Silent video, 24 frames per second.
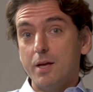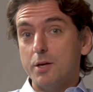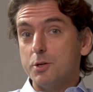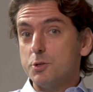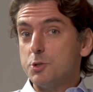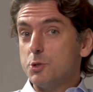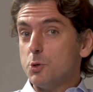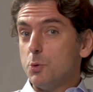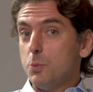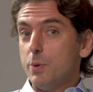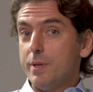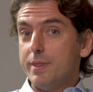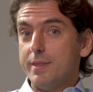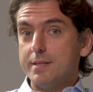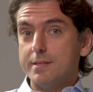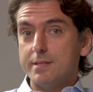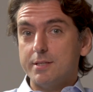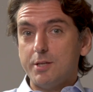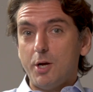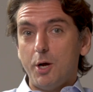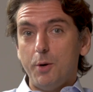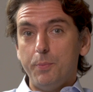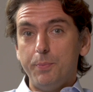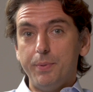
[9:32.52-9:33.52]
So with this
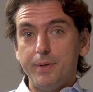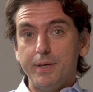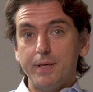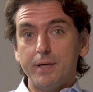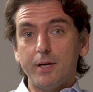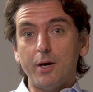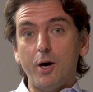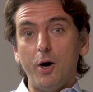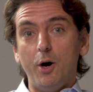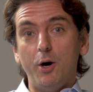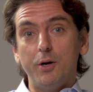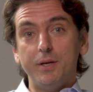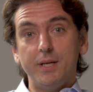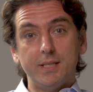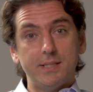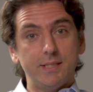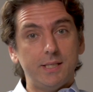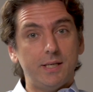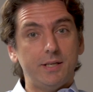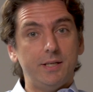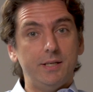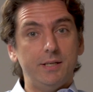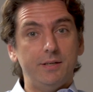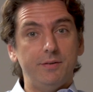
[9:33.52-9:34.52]
topic on
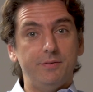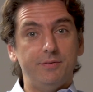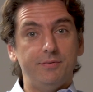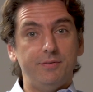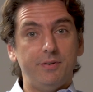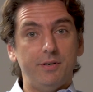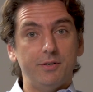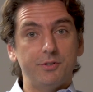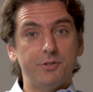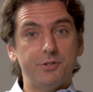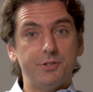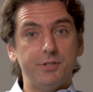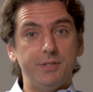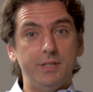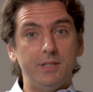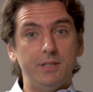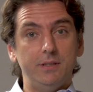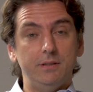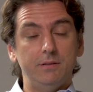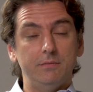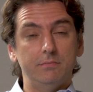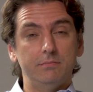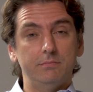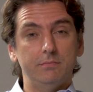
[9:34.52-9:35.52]
executive
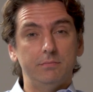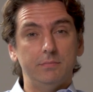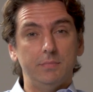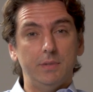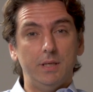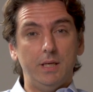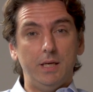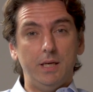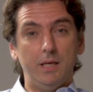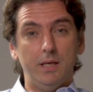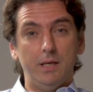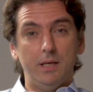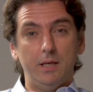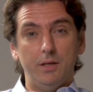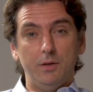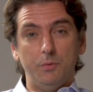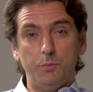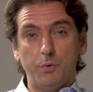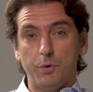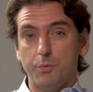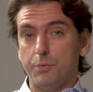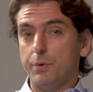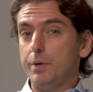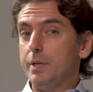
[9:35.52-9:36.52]
functioning,
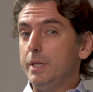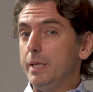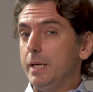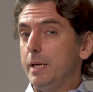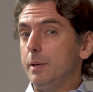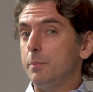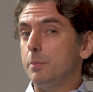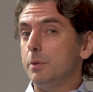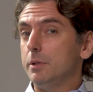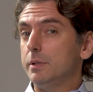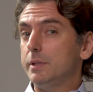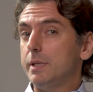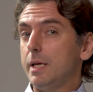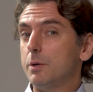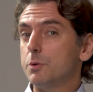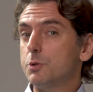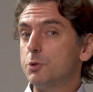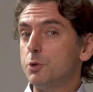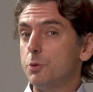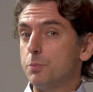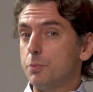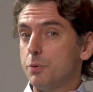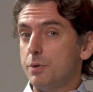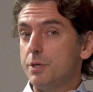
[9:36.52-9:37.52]
we're really able now
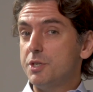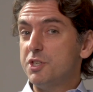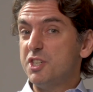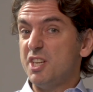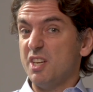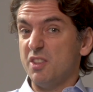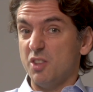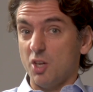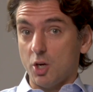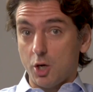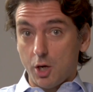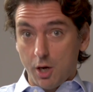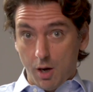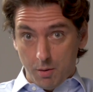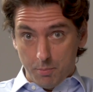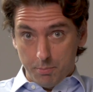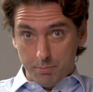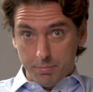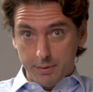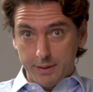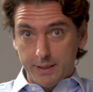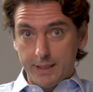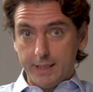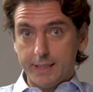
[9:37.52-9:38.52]
to appreciate the
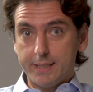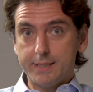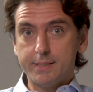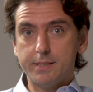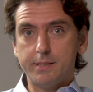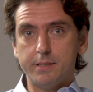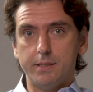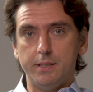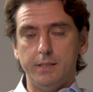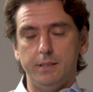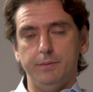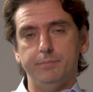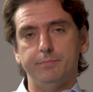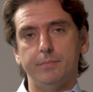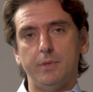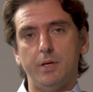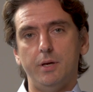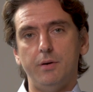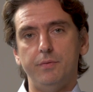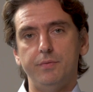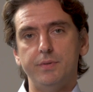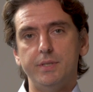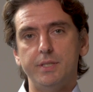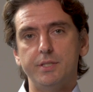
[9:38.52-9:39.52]
complexity
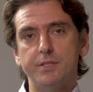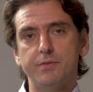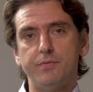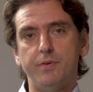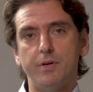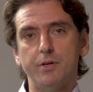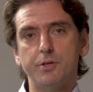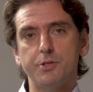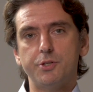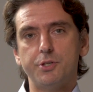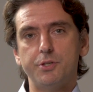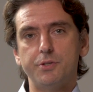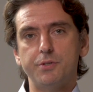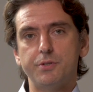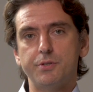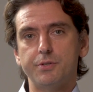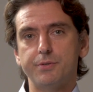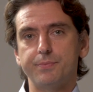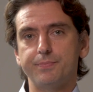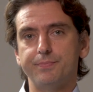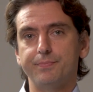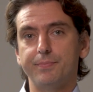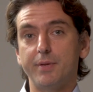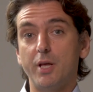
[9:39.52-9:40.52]
of these
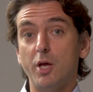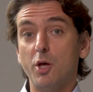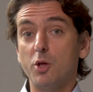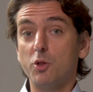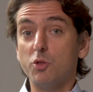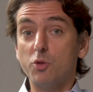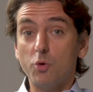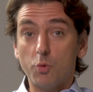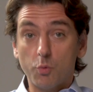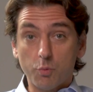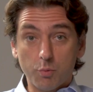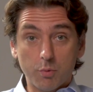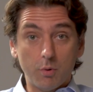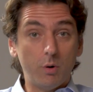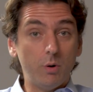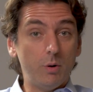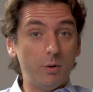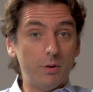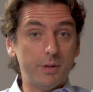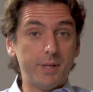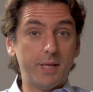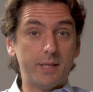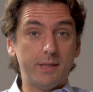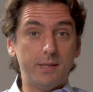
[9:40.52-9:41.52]
functions, the
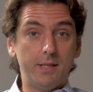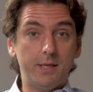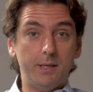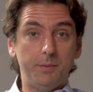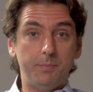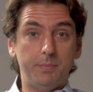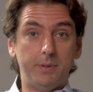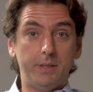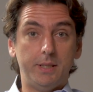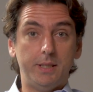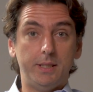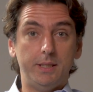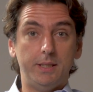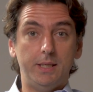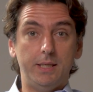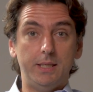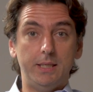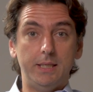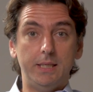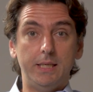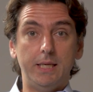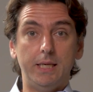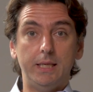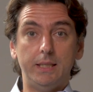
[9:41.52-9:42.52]
role that they play
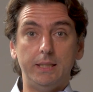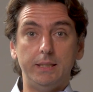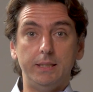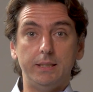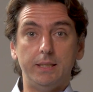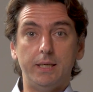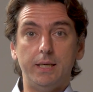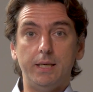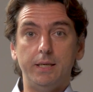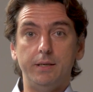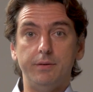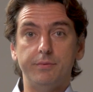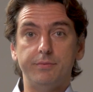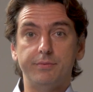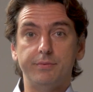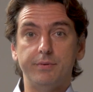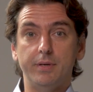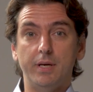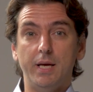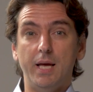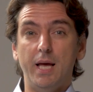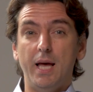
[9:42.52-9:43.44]
in daily life,